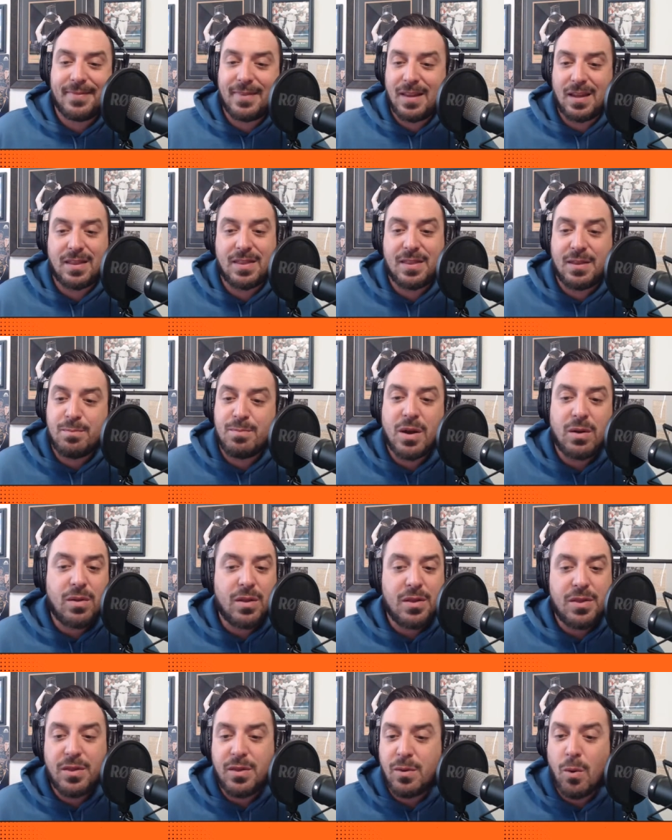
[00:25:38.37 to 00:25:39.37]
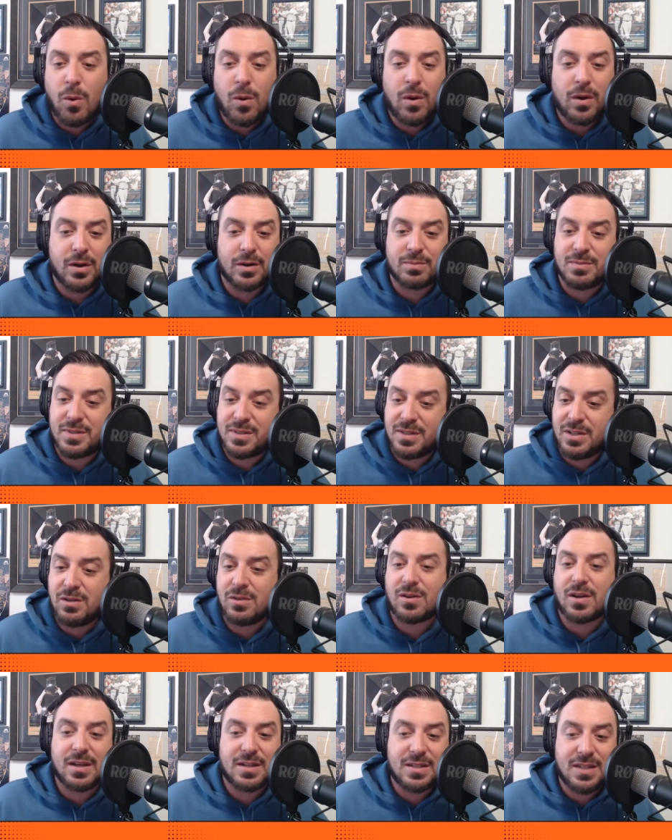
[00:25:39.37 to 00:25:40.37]
the middle of the order still
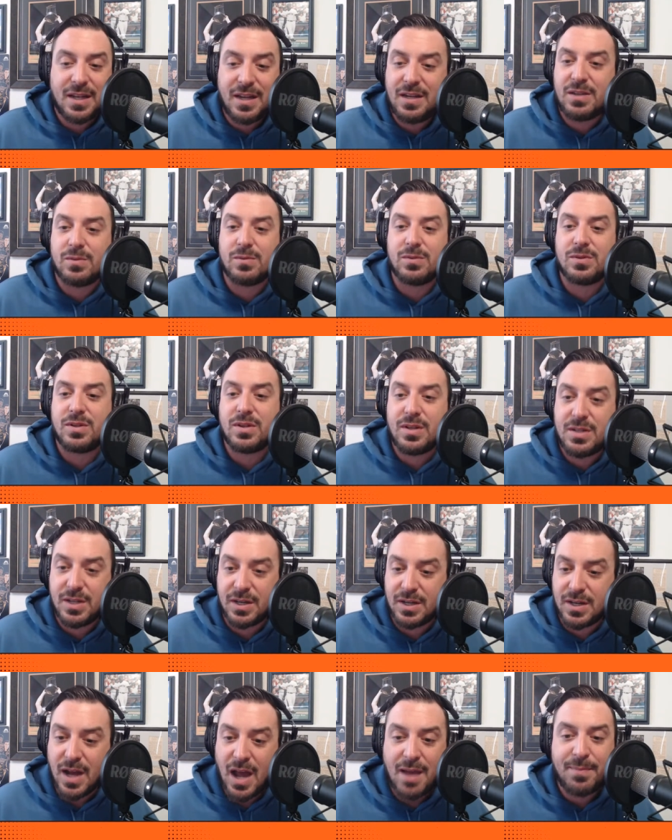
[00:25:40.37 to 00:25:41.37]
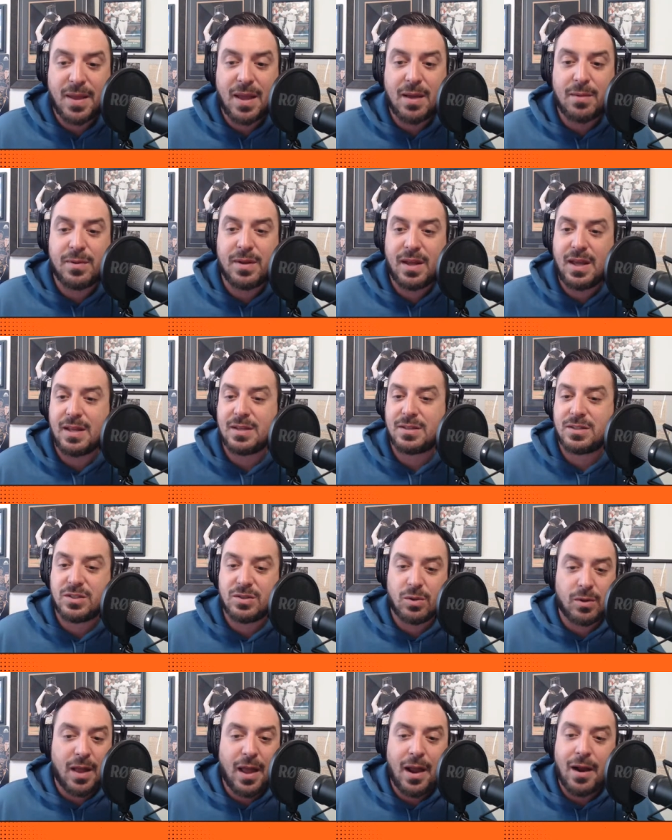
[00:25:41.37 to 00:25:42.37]
continues to not be able to hit.
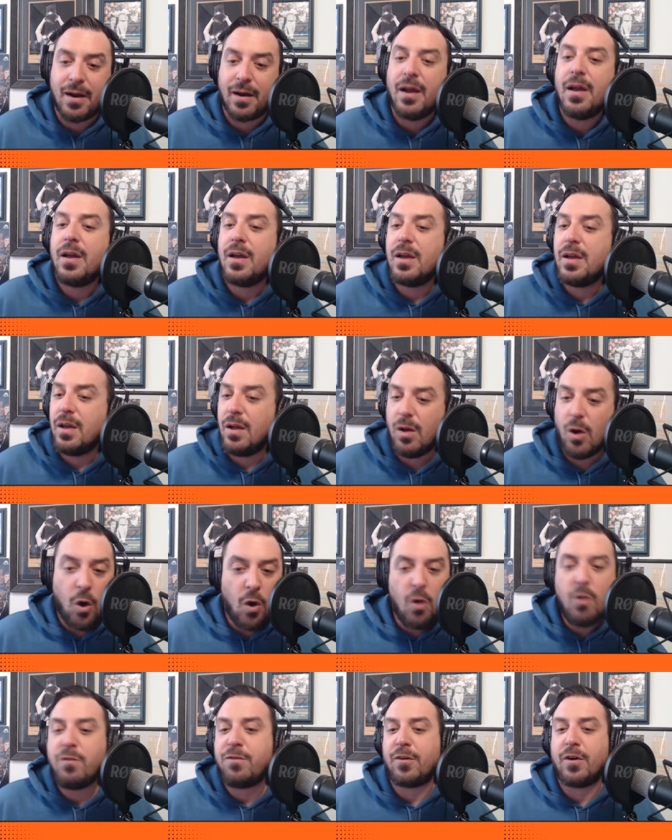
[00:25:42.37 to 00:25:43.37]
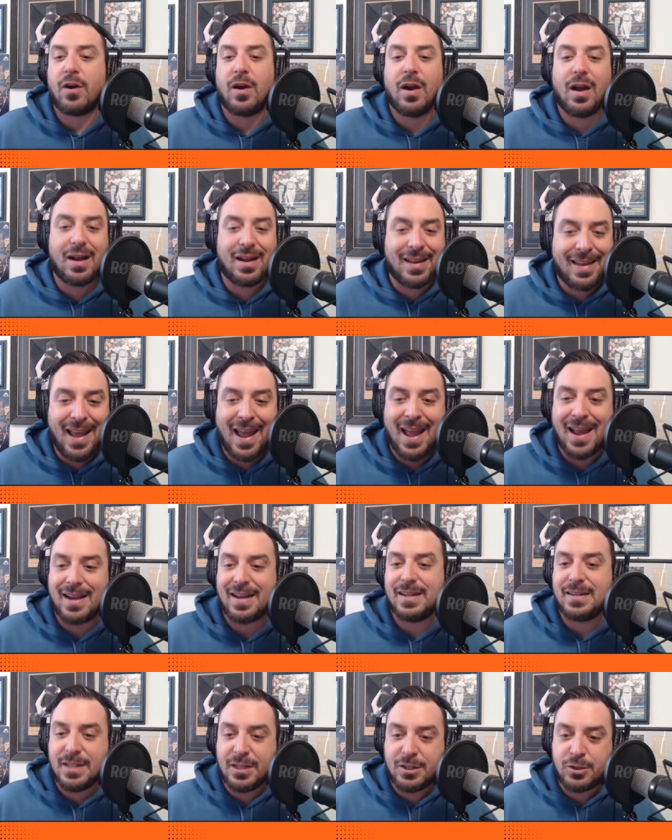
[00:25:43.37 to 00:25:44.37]
Soler, Ofer, again,
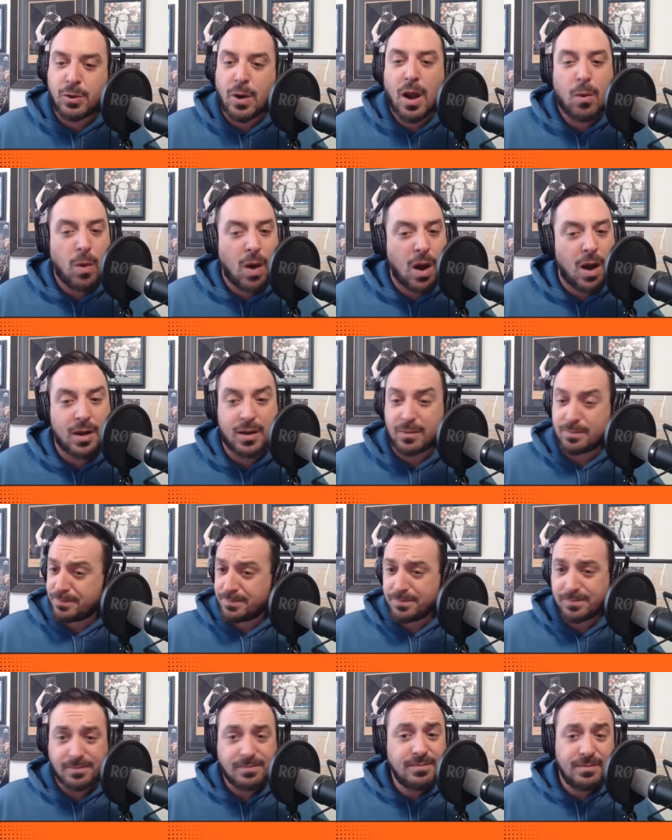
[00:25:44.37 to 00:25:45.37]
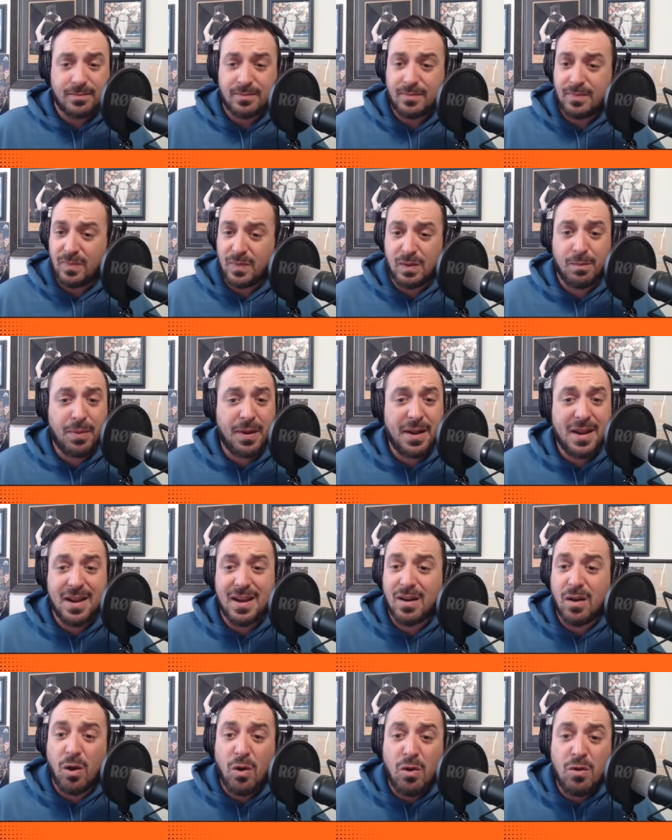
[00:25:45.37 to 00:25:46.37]
he did draw a walk, but
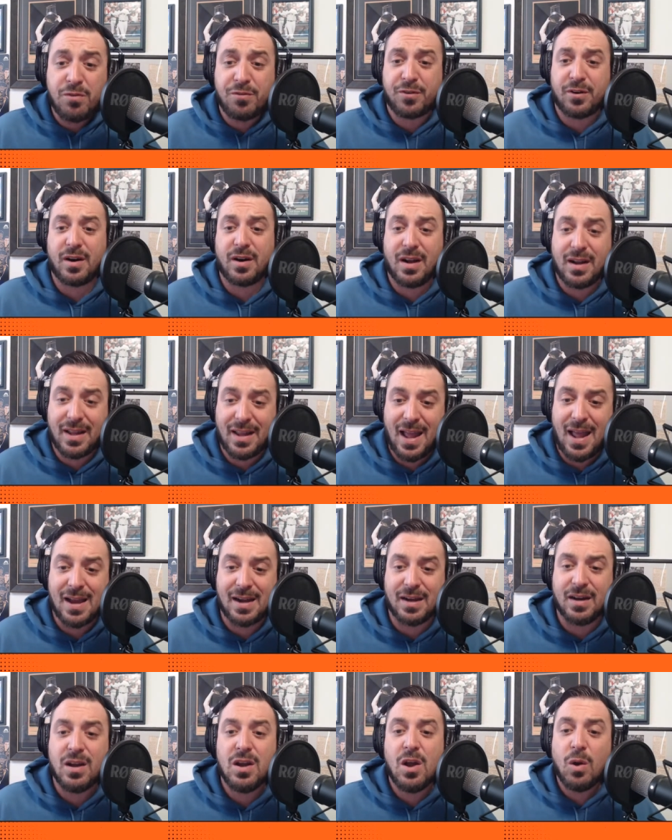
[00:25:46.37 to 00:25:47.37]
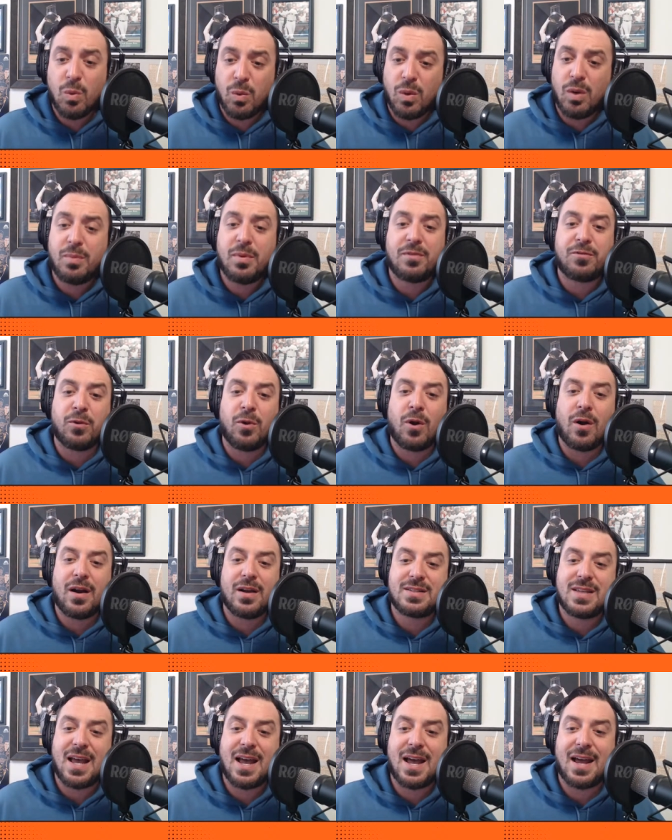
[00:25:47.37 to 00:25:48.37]
Ofer, again. Wilmer
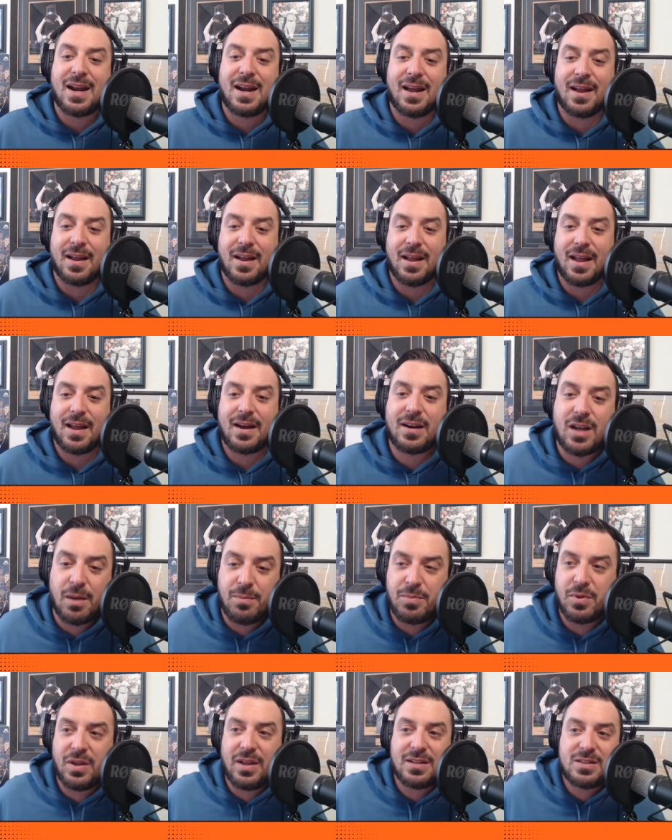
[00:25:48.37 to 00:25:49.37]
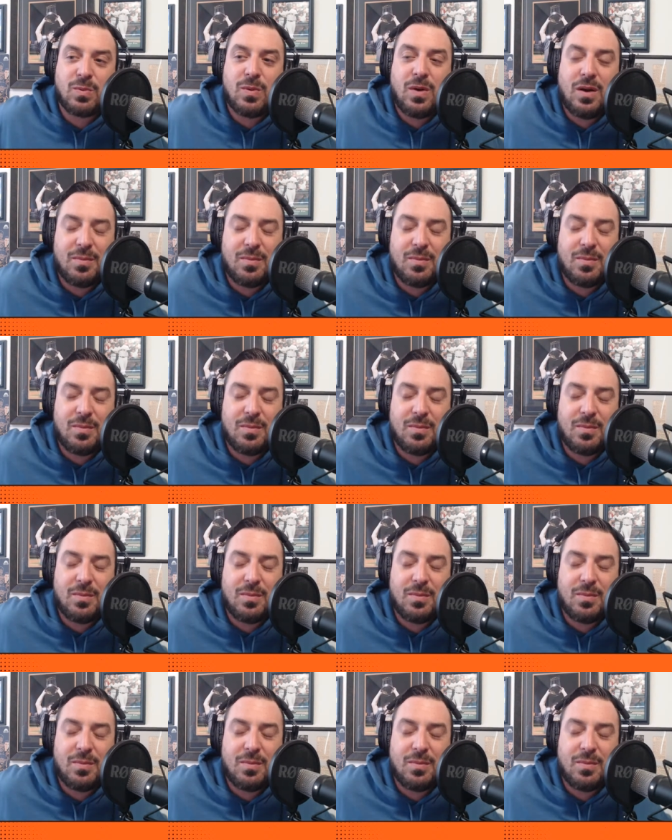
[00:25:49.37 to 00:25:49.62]
Flores had a couple hits.